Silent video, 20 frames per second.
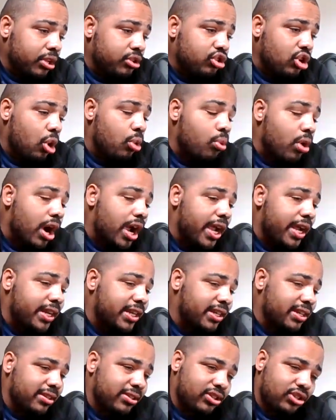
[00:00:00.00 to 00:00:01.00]
don't
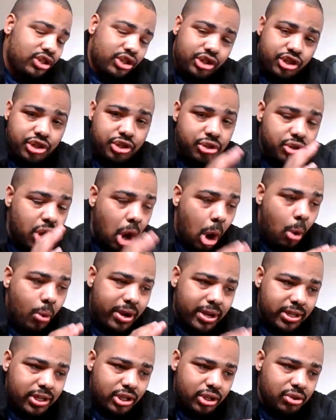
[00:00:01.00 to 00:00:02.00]
want to go
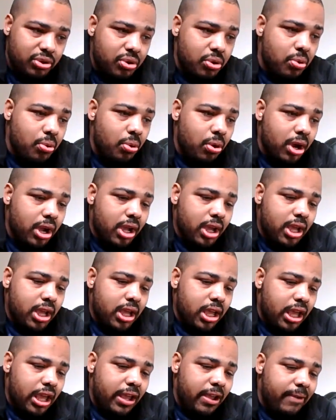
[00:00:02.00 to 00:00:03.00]
into
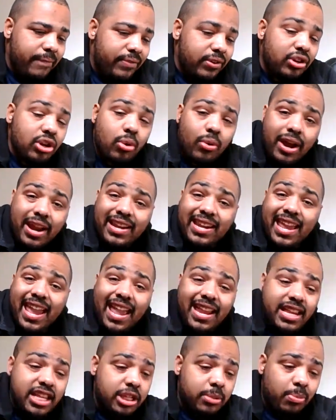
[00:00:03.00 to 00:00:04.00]
if you don't want
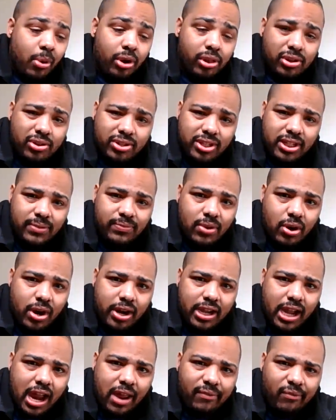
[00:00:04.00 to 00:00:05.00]
any spoilers, even though I
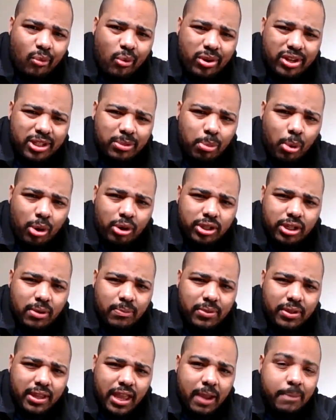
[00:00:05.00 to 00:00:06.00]
kind of already spoiled some
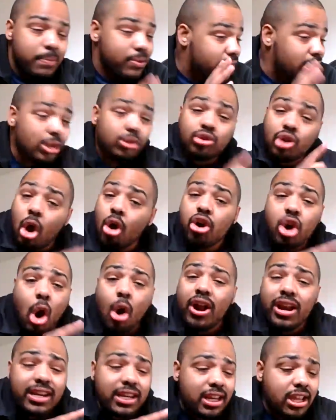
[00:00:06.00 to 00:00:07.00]
of the game. But still, don't
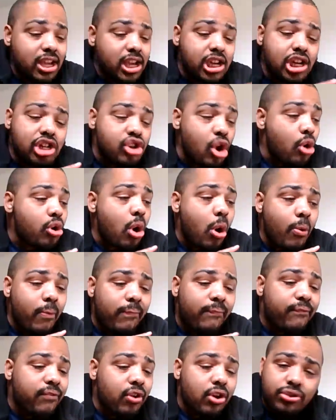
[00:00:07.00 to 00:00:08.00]
go
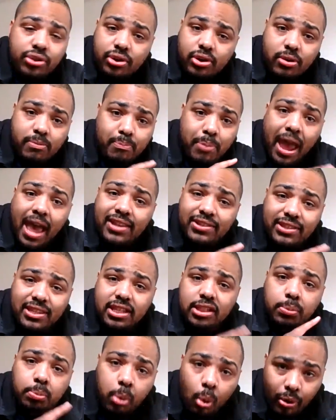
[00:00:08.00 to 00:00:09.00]
further past
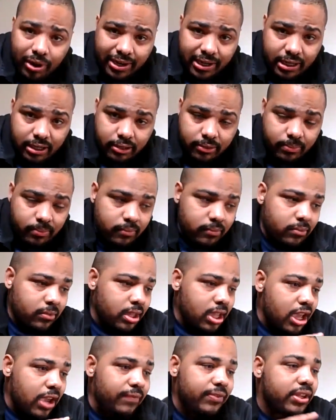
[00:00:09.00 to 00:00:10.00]
this point
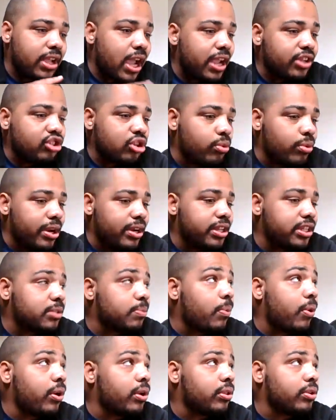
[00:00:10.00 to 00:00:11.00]
if you guys don't want any
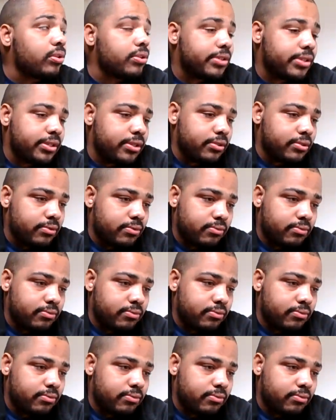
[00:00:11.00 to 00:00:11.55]
spoilers.